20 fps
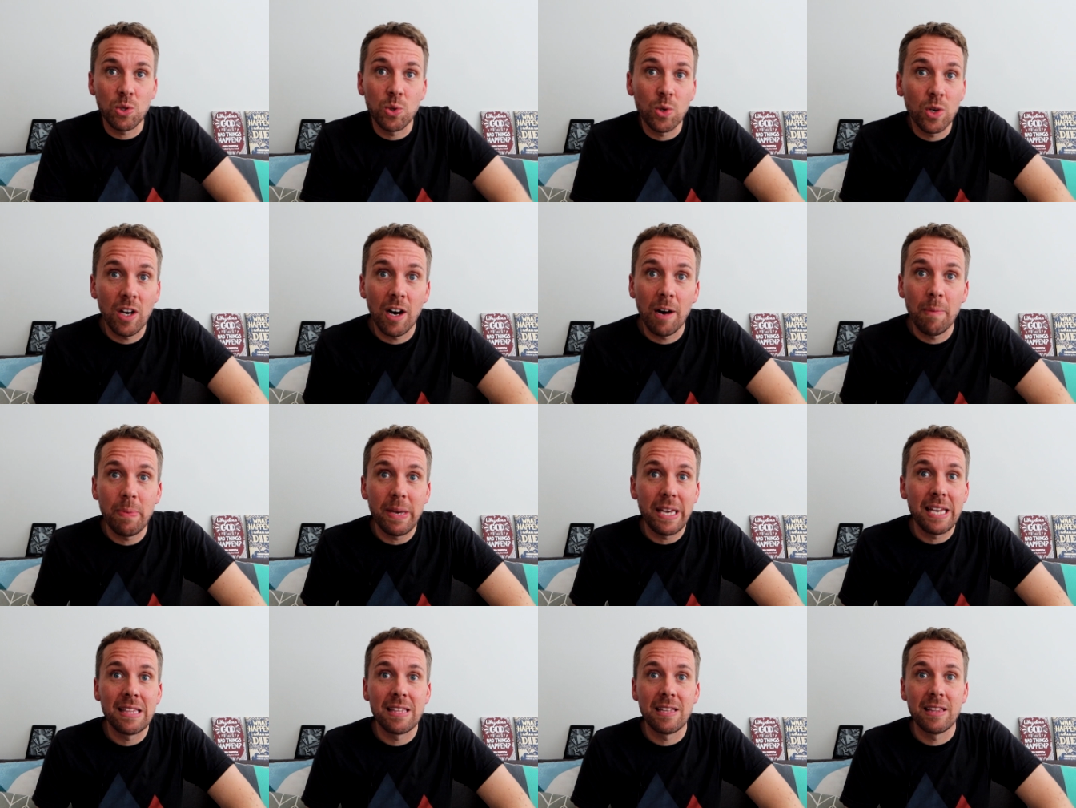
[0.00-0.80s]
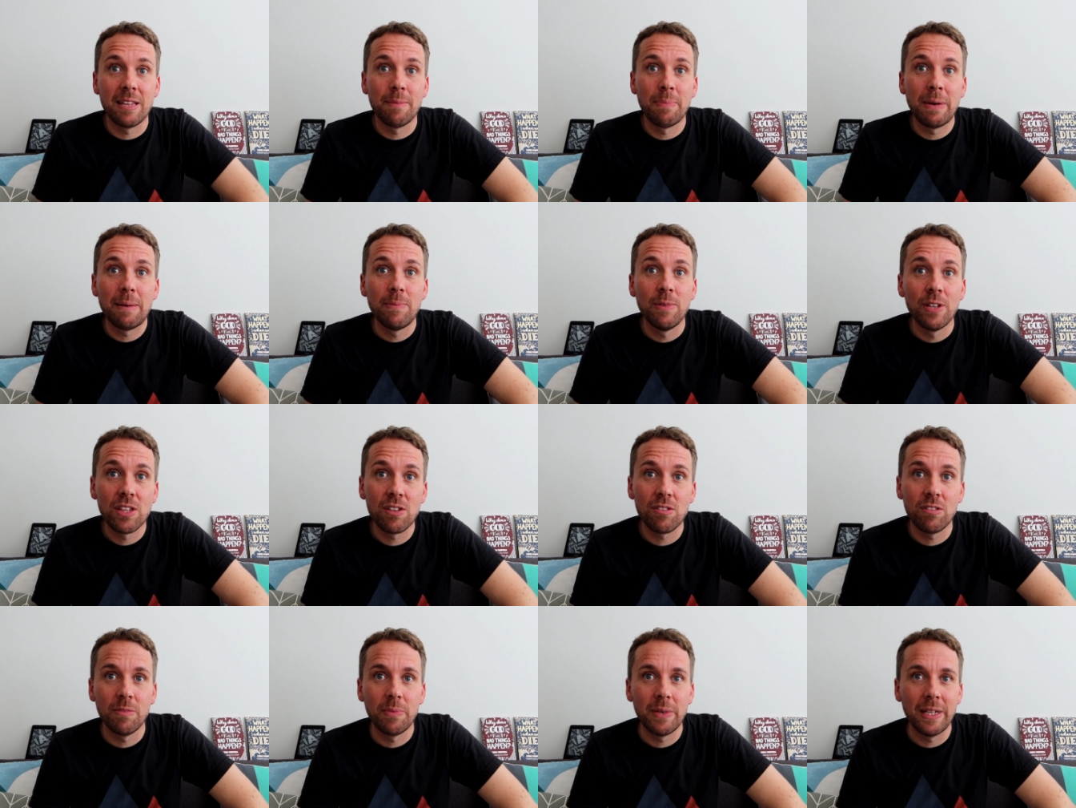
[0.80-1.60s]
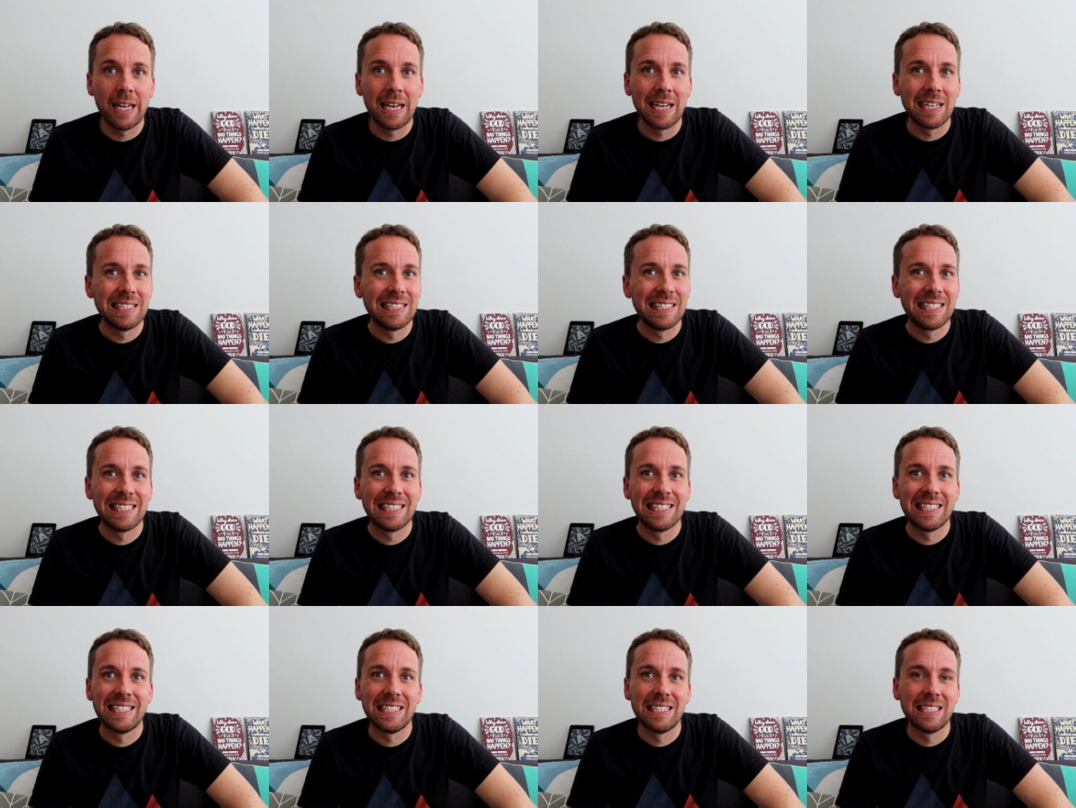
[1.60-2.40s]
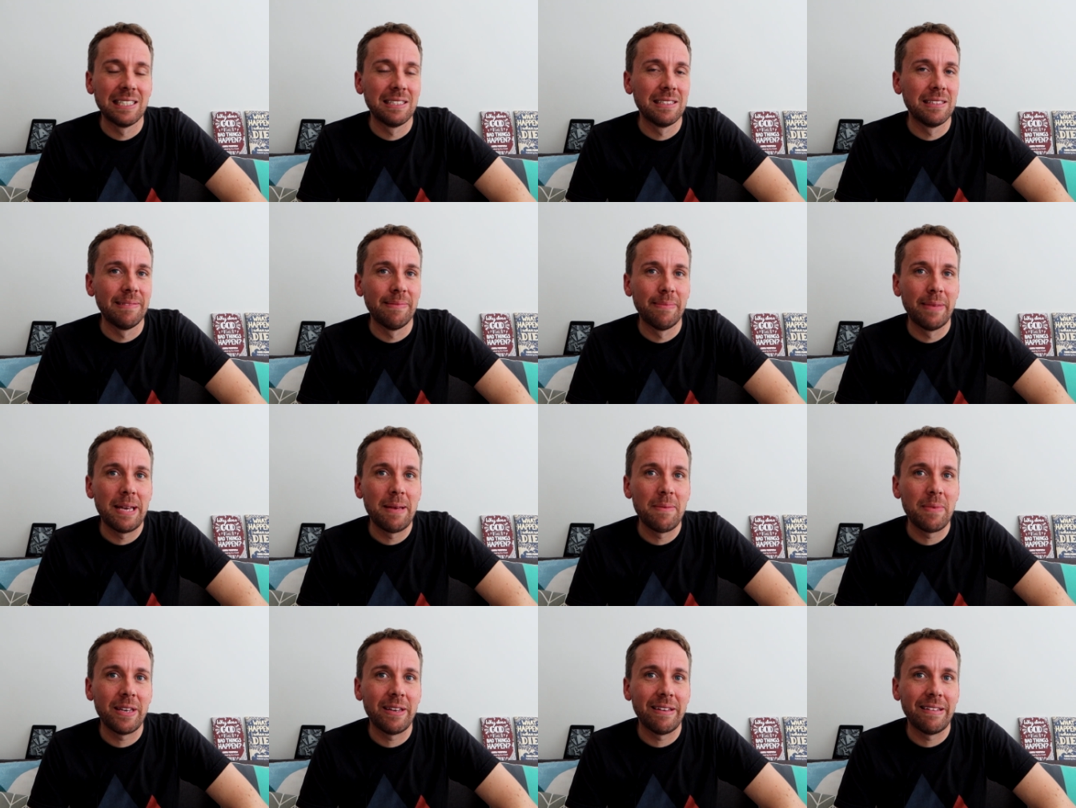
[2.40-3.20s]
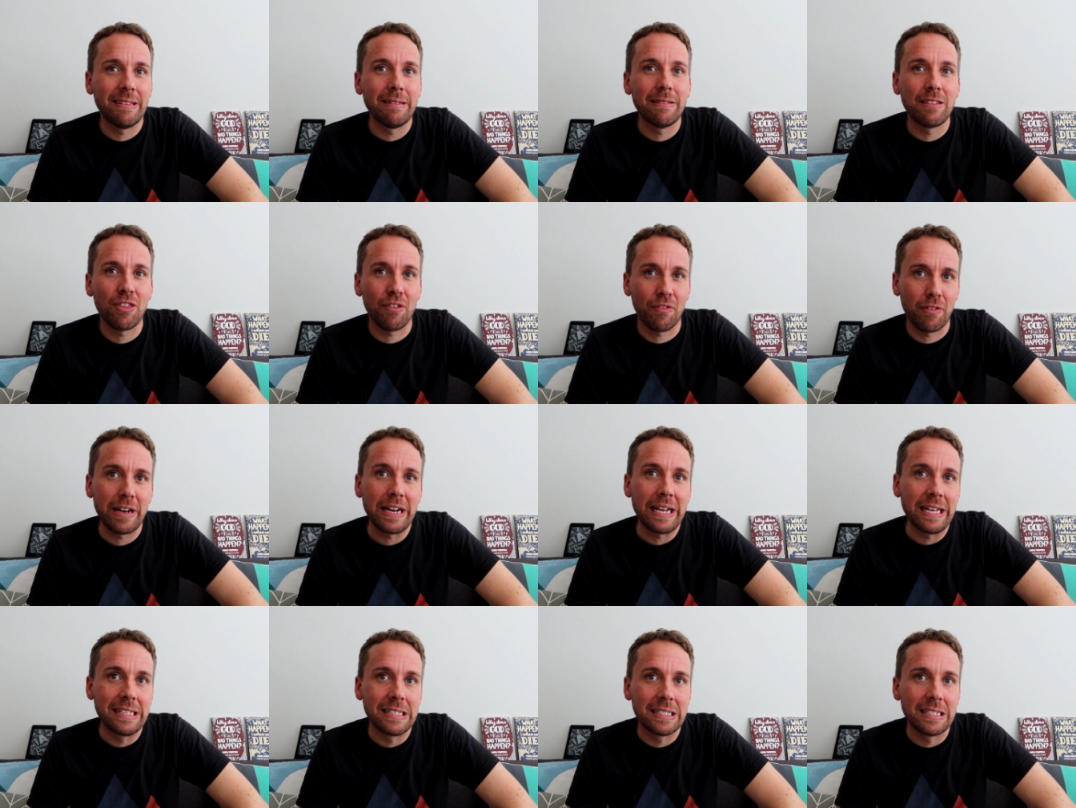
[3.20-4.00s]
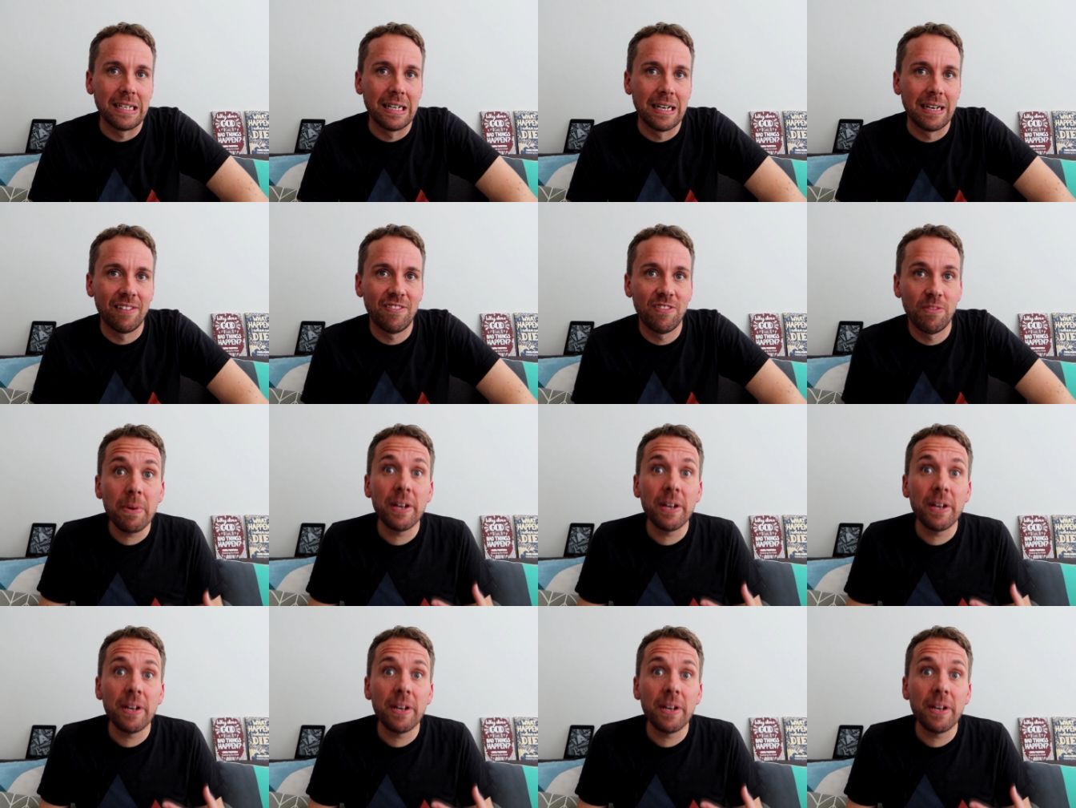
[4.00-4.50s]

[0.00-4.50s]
two copies and the publisher will be like, uh, maybe three is enough.